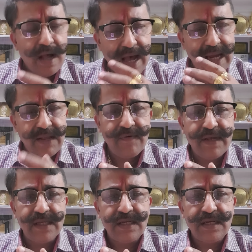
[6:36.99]
I
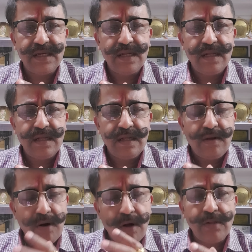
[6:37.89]
request
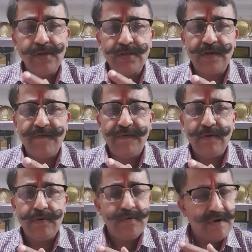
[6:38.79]
all those of
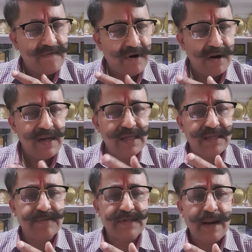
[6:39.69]
you who have not yet
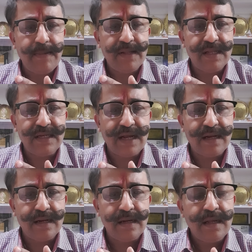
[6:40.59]
subscribed to the
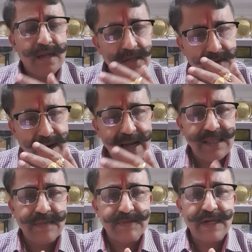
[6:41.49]
channel to kindly
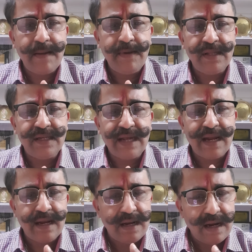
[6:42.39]
subscribe to the
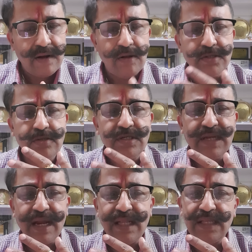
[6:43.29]
channel and also
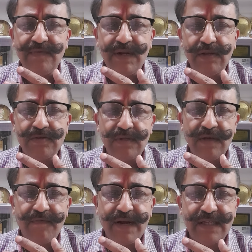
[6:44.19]
share these videos with your
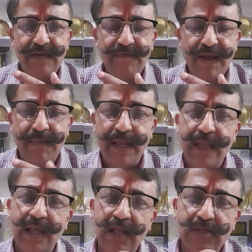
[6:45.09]
friends and family
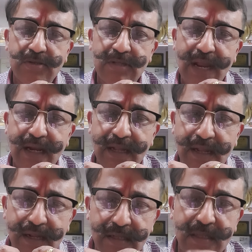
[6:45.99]
so that
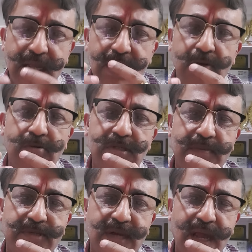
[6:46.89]
they too
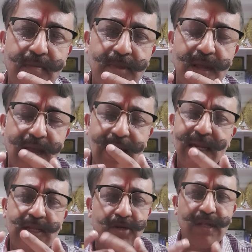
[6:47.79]
subscribe and
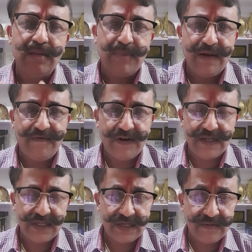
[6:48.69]
enjoy the
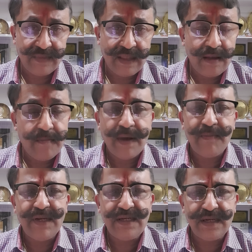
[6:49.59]
benefits. My
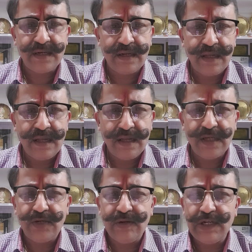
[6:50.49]
mission
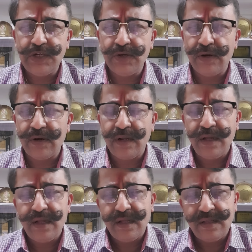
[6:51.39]
is to ensure
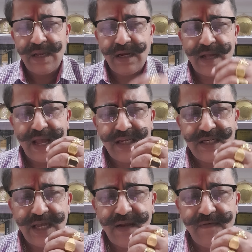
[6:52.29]
that I
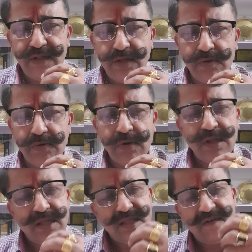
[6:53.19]
share with you
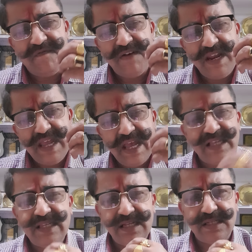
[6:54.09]
the very
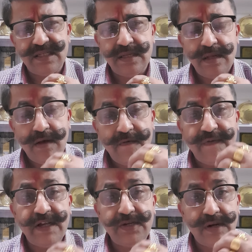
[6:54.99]
essence of
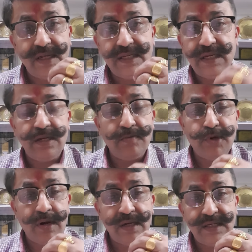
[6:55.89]
astrology,
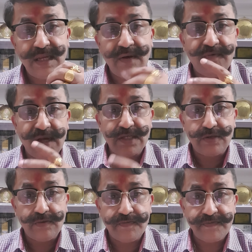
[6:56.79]
numerology, and Vastu.